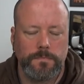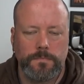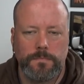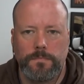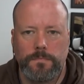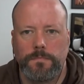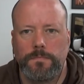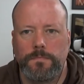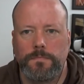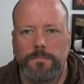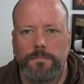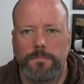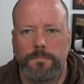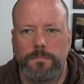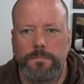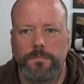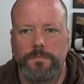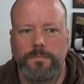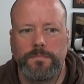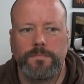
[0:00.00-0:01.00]

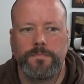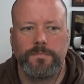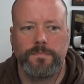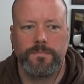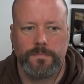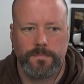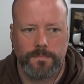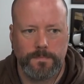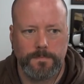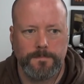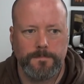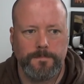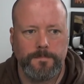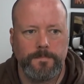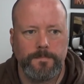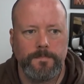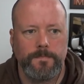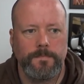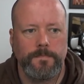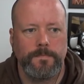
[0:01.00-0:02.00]

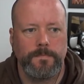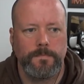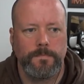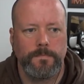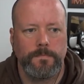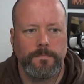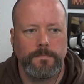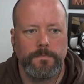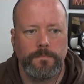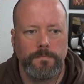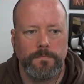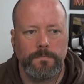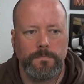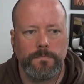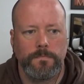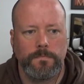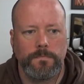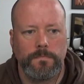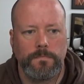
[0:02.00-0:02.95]
No words are spoken by the person on screen.